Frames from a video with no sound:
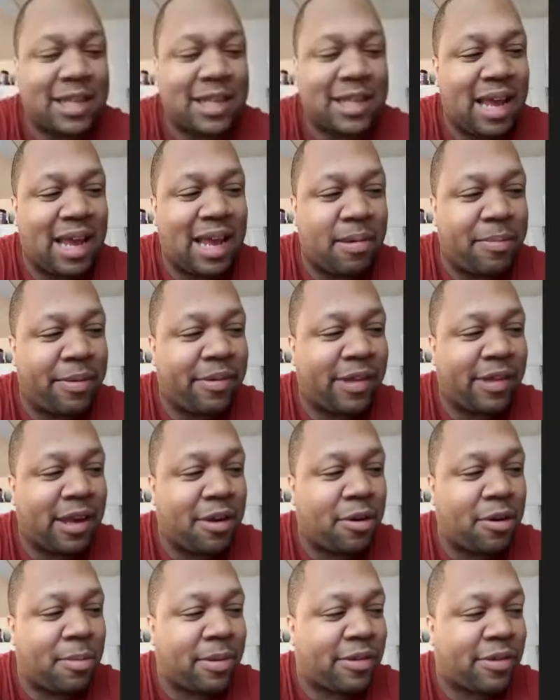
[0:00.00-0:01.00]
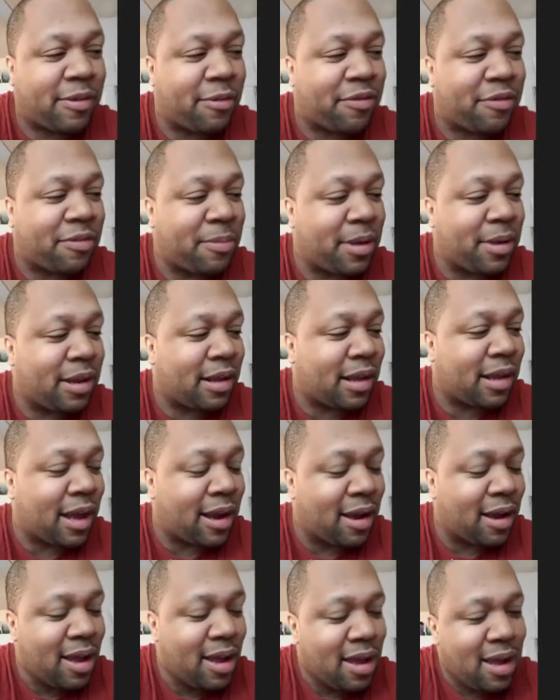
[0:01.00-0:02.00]
I've been seeing on my social media a lot.
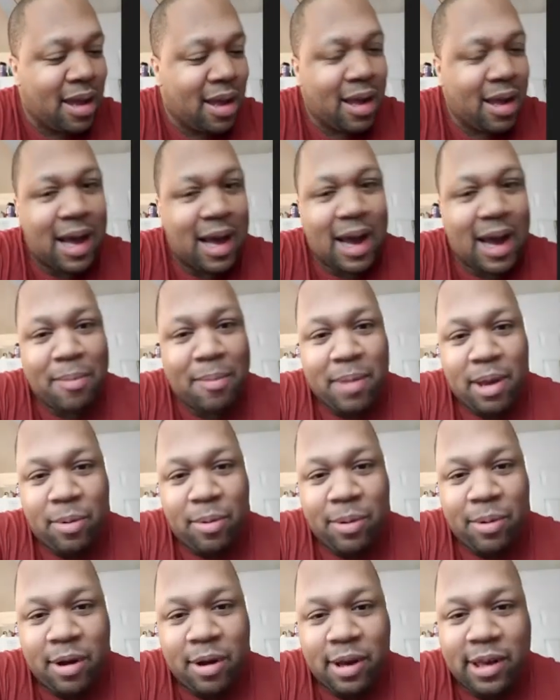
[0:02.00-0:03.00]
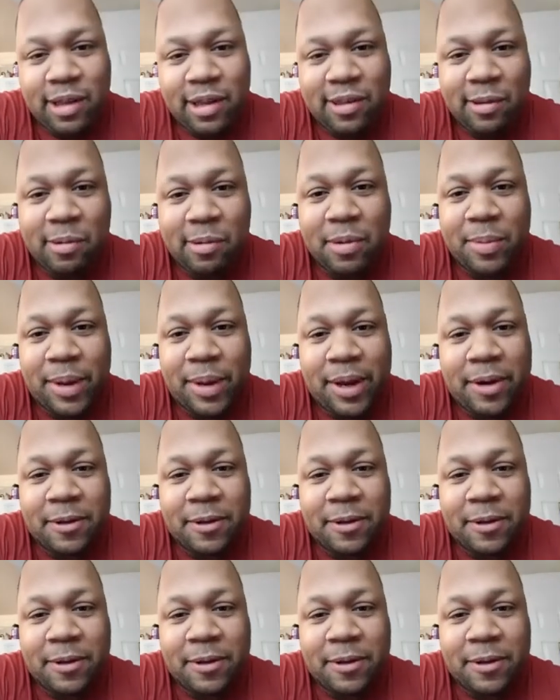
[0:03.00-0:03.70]
All right, man, we're gonna get to it, man.